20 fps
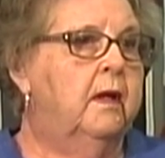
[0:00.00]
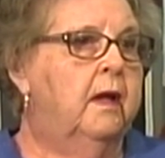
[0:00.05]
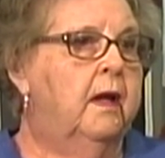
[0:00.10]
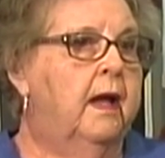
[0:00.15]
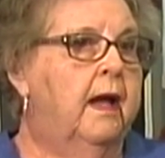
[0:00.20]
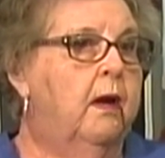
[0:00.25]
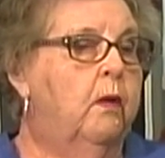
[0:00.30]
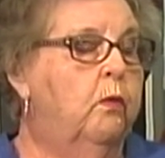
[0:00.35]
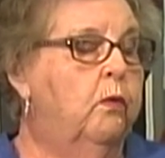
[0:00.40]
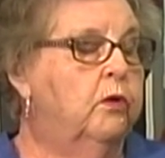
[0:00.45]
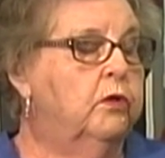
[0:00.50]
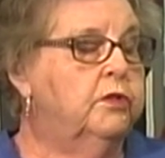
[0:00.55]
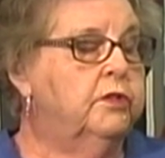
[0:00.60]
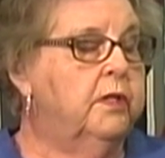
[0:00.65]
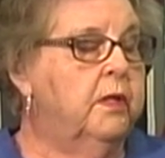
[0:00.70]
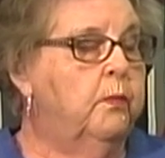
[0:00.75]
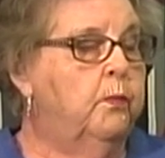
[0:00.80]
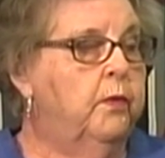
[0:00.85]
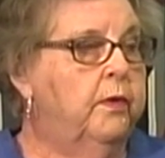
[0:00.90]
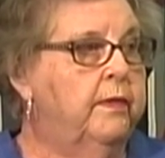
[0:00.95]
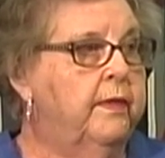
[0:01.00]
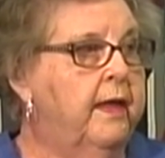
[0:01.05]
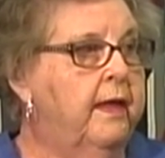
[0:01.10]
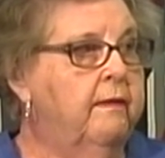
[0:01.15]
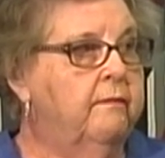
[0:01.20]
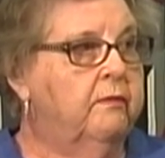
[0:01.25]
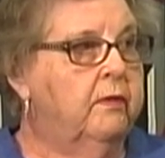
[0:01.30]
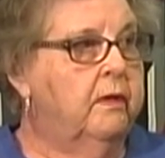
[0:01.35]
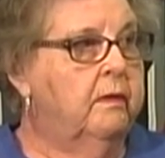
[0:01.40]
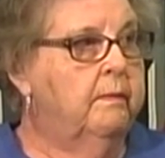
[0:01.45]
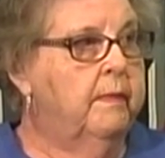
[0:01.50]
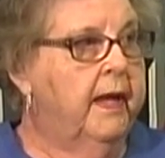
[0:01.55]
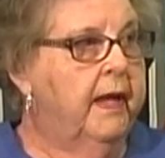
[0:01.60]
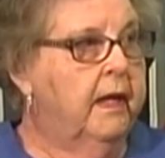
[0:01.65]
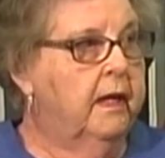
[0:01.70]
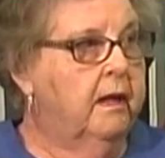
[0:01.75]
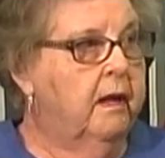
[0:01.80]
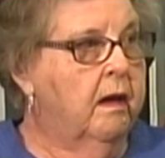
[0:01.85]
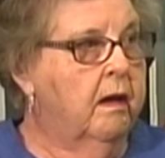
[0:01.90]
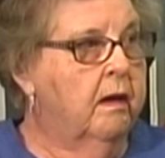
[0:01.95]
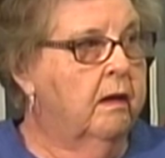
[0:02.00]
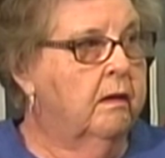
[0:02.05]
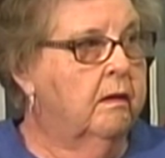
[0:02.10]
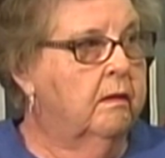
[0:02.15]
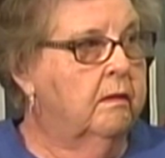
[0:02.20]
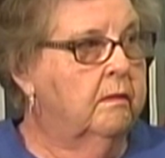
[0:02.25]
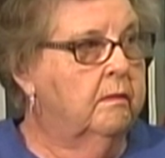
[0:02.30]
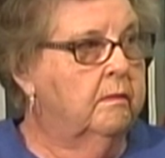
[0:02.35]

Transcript: I worked some with Evelyn McDonald,